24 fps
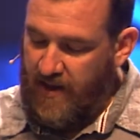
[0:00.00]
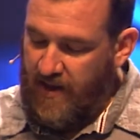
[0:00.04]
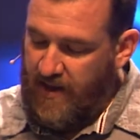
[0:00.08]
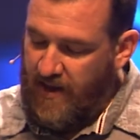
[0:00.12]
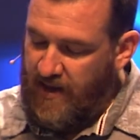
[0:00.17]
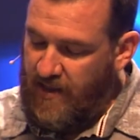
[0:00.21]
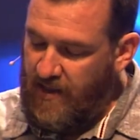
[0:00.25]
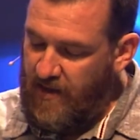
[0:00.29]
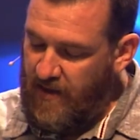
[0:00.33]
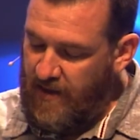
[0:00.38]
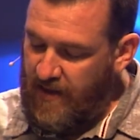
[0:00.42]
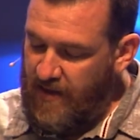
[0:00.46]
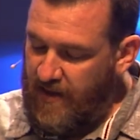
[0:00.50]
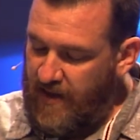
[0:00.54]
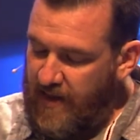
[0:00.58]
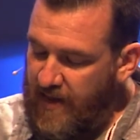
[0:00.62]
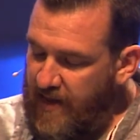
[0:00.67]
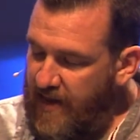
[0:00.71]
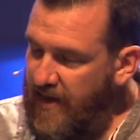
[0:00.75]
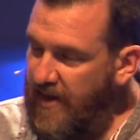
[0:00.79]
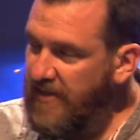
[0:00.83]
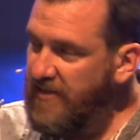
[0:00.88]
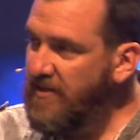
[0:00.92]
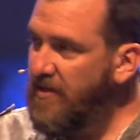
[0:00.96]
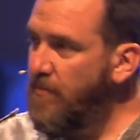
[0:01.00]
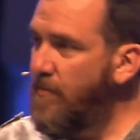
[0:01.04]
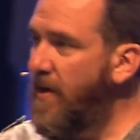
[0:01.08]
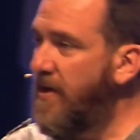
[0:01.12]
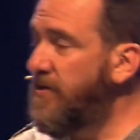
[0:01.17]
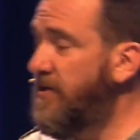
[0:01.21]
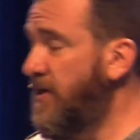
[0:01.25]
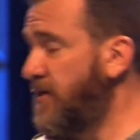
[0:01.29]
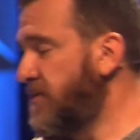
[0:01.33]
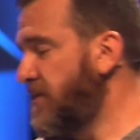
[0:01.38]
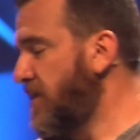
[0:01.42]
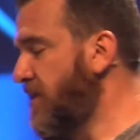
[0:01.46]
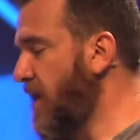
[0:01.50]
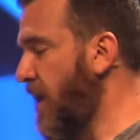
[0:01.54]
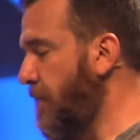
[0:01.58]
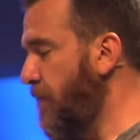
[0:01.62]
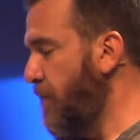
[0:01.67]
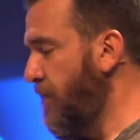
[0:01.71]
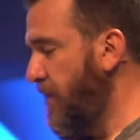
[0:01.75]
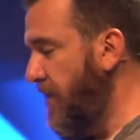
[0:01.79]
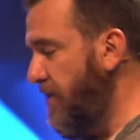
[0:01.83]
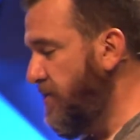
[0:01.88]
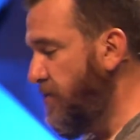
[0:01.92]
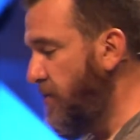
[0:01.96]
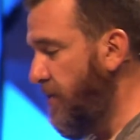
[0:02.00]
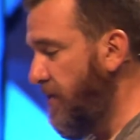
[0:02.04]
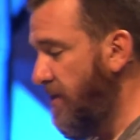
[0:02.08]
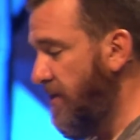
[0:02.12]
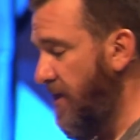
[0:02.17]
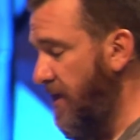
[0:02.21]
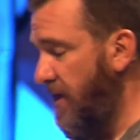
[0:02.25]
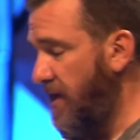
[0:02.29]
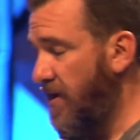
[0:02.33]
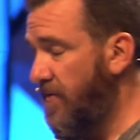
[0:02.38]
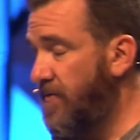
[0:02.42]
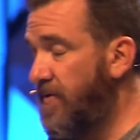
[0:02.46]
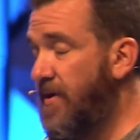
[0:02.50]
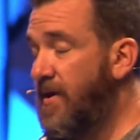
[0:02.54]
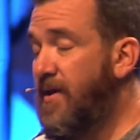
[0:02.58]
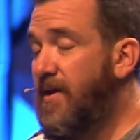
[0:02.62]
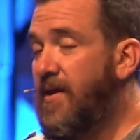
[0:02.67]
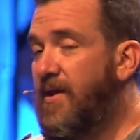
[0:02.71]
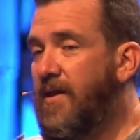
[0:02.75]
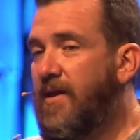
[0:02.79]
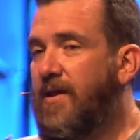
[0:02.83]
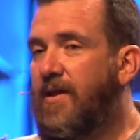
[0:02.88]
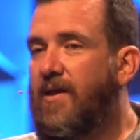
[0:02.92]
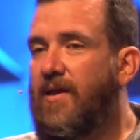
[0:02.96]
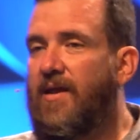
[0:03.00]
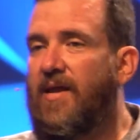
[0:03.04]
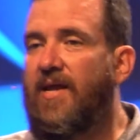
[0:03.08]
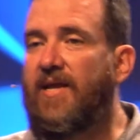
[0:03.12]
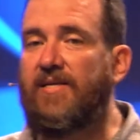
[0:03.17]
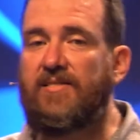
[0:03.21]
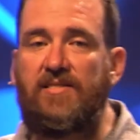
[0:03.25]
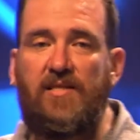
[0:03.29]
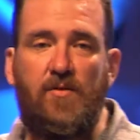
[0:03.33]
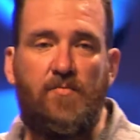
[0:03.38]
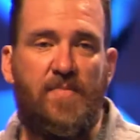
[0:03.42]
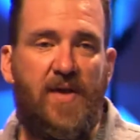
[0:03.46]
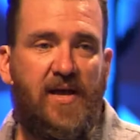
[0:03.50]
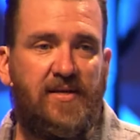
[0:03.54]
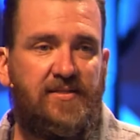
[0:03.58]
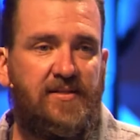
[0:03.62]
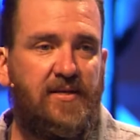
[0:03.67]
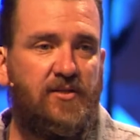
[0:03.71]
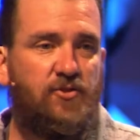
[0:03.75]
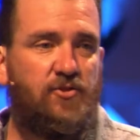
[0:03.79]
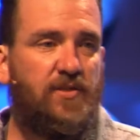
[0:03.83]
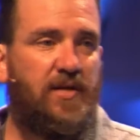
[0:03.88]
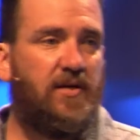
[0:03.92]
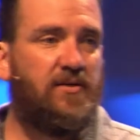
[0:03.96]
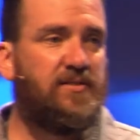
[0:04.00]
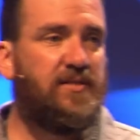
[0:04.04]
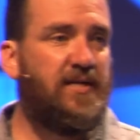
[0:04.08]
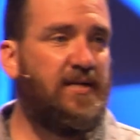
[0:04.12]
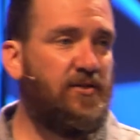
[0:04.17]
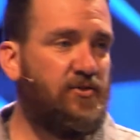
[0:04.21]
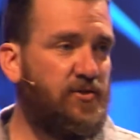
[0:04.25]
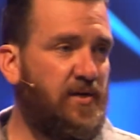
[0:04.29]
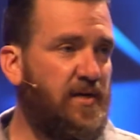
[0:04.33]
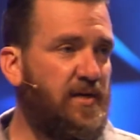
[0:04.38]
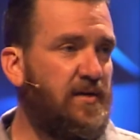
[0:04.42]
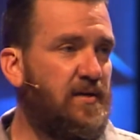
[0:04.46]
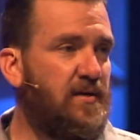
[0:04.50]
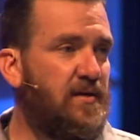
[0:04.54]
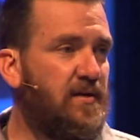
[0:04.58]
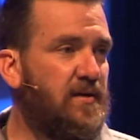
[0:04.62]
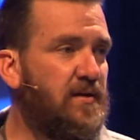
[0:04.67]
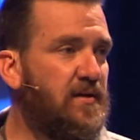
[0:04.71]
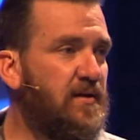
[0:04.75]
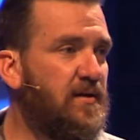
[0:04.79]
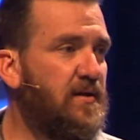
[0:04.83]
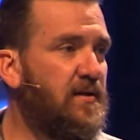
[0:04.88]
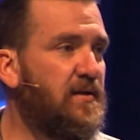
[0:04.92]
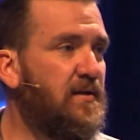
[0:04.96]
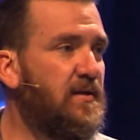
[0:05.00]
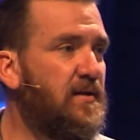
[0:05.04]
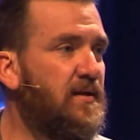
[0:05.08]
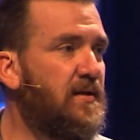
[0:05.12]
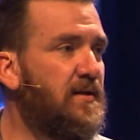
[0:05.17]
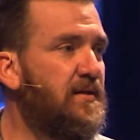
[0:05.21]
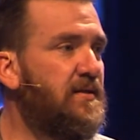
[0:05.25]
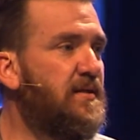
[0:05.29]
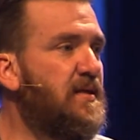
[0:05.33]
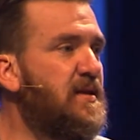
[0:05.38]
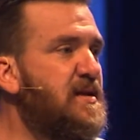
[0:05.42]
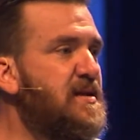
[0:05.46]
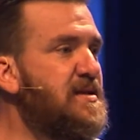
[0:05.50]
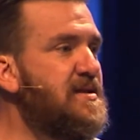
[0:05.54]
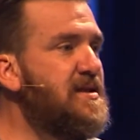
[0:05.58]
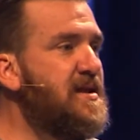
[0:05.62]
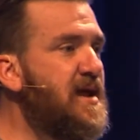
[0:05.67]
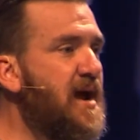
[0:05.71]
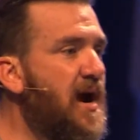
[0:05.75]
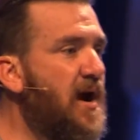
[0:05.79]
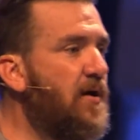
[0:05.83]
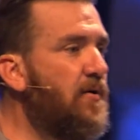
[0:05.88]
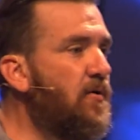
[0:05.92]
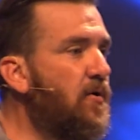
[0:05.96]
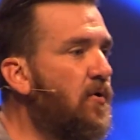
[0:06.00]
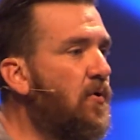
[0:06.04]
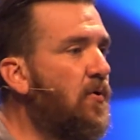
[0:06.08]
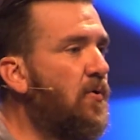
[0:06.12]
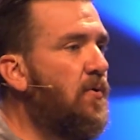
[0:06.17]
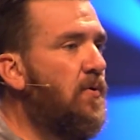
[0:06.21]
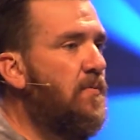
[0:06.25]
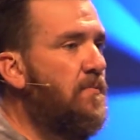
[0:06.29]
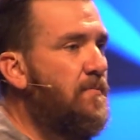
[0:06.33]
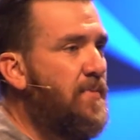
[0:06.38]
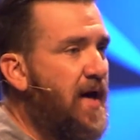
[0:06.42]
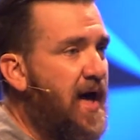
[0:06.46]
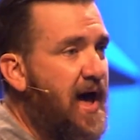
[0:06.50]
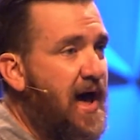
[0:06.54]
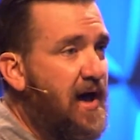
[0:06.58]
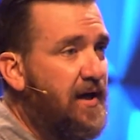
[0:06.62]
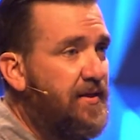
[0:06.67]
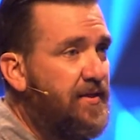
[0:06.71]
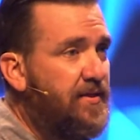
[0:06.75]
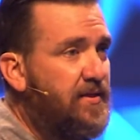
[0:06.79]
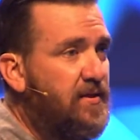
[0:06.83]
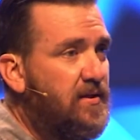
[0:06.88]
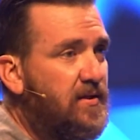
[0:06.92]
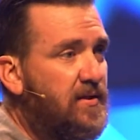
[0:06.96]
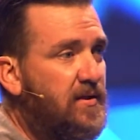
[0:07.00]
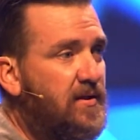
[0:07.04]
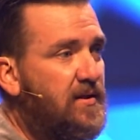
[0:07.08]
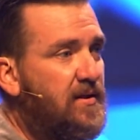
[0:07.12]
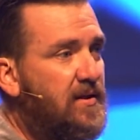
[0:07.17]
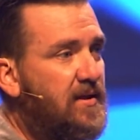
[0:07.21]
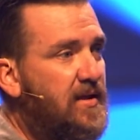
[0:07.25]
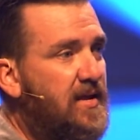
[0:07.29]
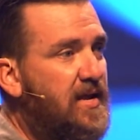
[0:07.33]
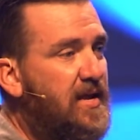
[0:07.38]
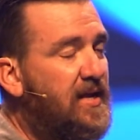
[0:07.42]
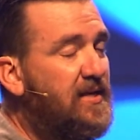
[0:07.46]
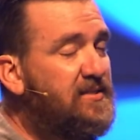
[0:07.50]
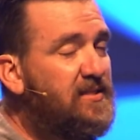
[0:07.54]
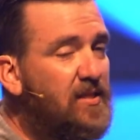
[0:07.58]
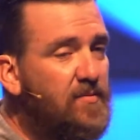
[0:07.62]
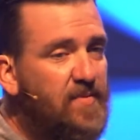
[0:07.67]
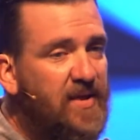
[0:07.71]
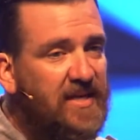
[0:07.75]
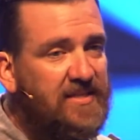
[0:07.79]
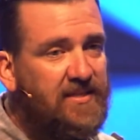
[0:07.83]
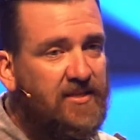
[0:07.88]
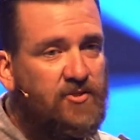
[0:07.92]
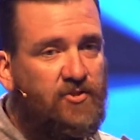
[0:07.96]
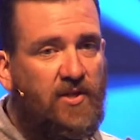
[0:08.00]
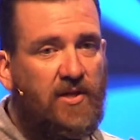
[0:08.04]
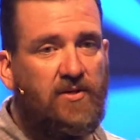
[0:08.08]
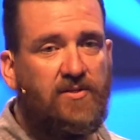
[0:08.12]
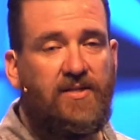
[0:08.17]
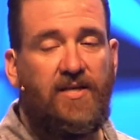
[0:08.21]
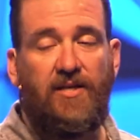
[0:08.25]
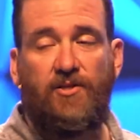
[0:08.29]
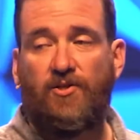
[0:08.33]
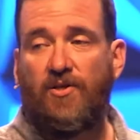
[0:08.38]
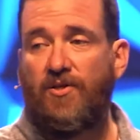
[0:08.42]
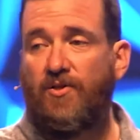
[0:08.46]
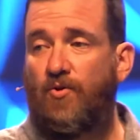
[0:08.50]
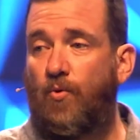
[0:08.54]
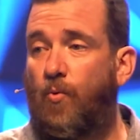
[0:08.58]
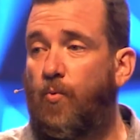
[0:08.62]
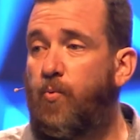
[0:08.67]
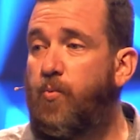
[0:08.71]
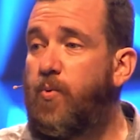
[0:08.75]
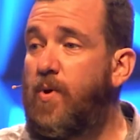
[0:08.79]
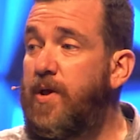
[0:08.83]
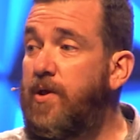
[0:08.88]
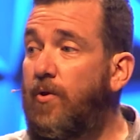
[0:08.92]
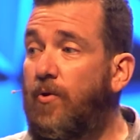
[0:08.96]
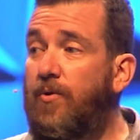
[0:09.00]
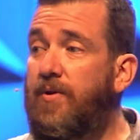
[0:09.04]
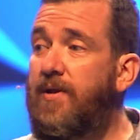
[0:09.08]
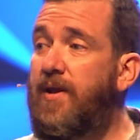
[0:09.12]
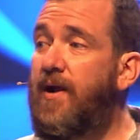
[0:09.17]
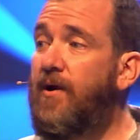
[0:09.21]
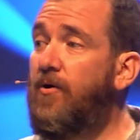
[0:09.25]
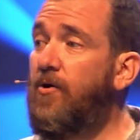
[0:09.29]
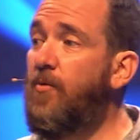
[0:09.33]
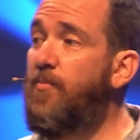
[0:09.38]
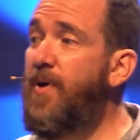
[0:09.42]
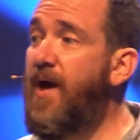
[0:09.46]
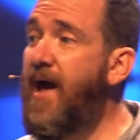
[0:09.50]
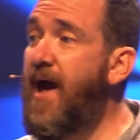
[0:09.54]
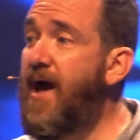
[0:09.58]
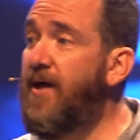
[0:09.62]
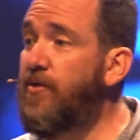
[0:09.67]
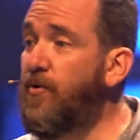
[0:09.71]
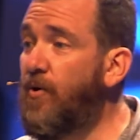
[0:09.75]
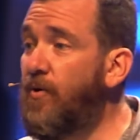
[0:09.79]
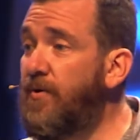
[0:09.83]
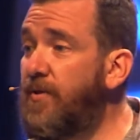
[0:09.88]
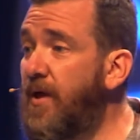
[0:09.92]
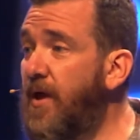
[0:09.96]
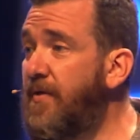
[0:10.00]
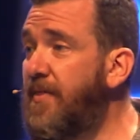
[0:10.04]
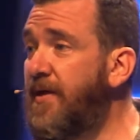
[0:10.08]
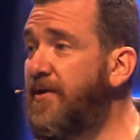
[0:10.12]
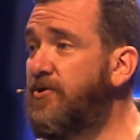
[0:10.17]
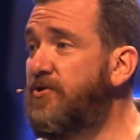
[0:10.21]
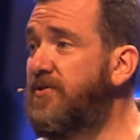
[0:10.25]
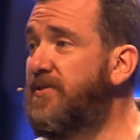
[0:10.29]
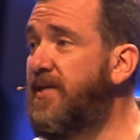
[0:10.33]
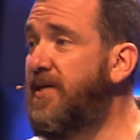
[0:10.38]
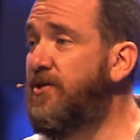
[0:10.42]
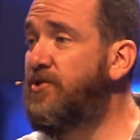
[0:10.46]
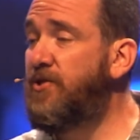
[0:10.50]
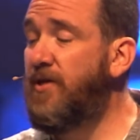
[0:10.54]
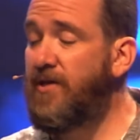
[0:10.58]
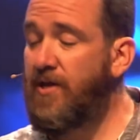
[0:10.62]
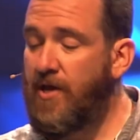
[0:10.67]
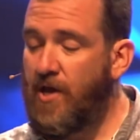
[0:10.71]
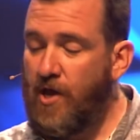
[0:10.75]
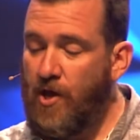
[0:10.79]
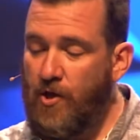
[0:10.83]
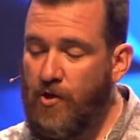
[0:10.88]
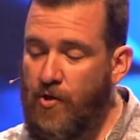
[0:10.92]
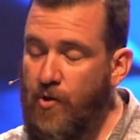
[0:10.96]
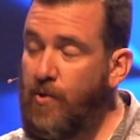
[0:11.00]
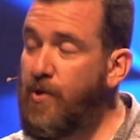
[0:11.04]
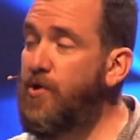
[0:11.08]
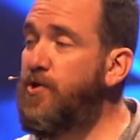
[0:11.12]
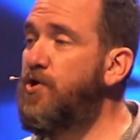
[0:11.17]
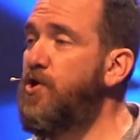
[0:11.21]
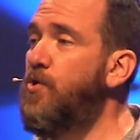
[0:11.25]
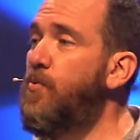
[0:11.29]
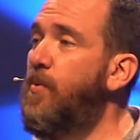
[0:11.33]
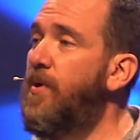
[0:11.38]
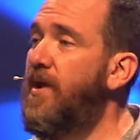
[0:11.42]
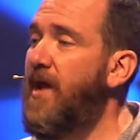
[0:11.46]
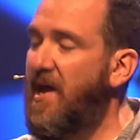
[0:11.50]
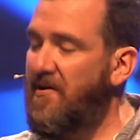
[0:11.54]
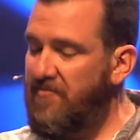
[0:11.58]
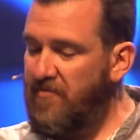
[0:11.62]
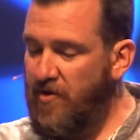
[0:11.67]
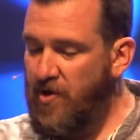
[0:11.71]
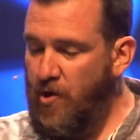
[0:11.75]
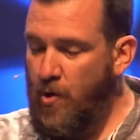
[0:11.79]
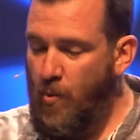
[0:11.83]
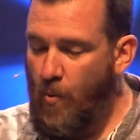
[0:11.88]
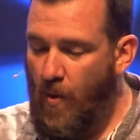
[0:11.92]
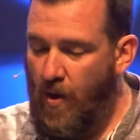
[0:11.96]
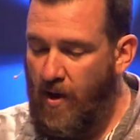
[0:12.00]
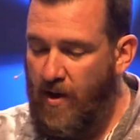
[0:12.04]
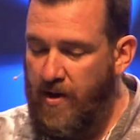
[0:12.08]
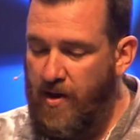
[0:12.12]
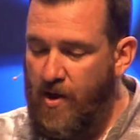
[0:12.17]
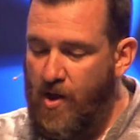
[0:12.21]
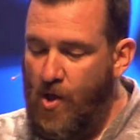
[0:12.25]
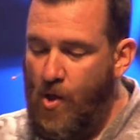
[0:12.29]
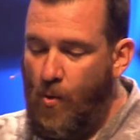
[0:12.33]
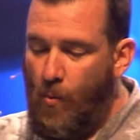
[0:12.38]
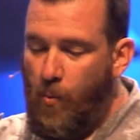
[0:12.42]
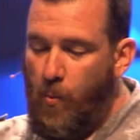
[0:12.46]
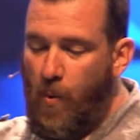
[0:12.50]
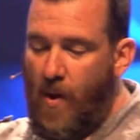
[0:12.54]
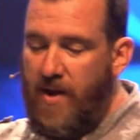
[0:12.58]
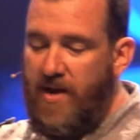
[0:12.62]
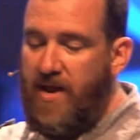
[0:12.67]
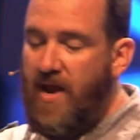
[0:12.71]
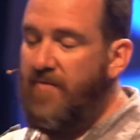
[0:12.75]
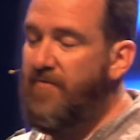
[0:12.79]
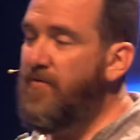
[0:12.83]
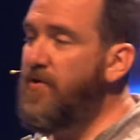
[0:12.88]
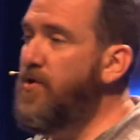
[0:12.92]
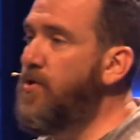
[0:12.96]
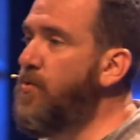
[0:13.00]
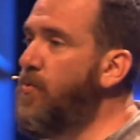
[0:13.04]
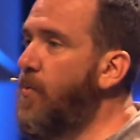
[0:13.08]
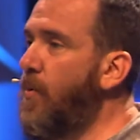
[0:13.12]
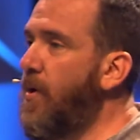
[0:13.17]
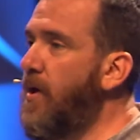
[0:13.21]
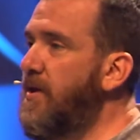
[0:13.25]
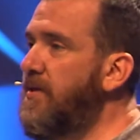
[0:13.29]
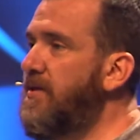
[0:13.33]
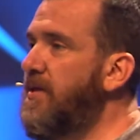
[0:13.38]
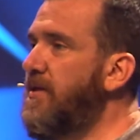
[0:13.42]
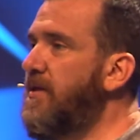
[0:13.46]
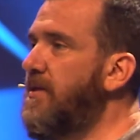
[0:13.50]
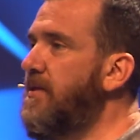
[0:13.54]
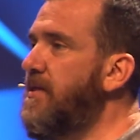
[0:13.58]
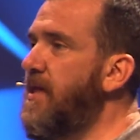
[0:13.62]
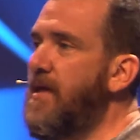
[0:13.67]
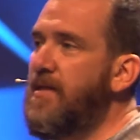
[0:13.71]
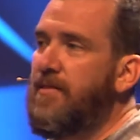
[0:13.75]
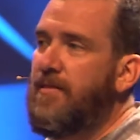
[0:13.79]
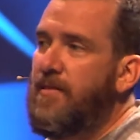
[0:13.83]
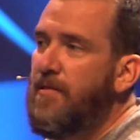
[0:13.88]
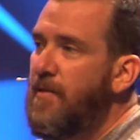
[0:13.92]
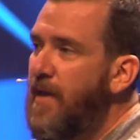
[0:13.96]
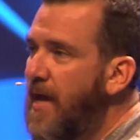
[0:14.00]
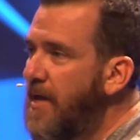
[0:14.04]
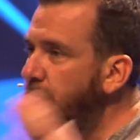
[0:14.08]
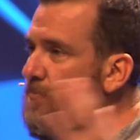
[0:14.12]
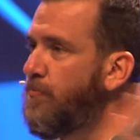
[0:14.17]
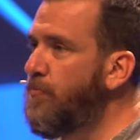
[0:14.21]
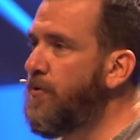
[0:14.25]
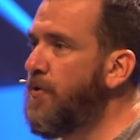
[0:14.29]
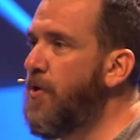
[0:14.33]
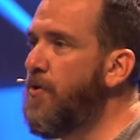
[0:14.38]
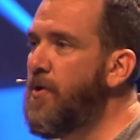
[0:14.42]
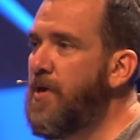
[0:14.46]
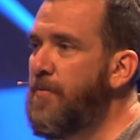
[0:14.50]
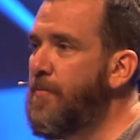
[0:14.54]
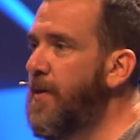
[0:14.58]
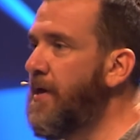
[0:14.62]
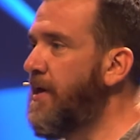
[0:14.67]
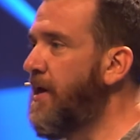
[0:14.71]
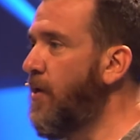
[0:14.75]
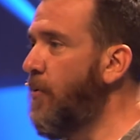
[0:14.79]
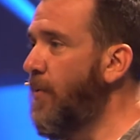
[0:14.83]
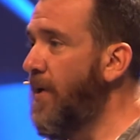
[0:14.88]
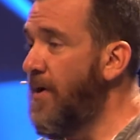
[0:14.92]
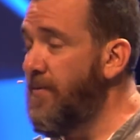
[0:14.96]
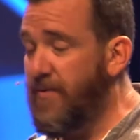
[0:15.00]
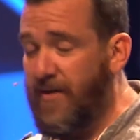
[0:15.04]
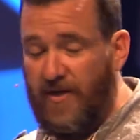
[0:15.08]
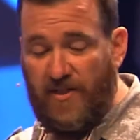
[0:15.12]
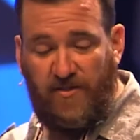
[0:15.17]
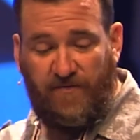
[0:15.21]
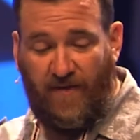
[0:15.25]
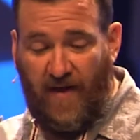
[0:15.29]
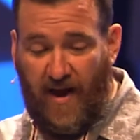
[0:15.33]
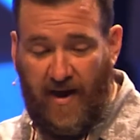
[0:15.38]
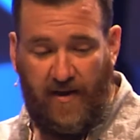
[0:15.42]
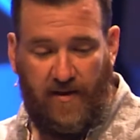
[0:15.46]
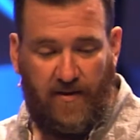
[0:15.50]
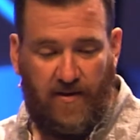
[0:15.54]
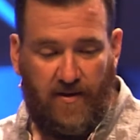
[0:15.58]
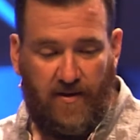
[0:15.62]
Here's a couple things you can think of. Is the message they're teaching the narrow path? Is the message they're teaching the real narrow path? Or are they just teaching you can do whatever you want, whenever you want, and you can get away with it, it's fine?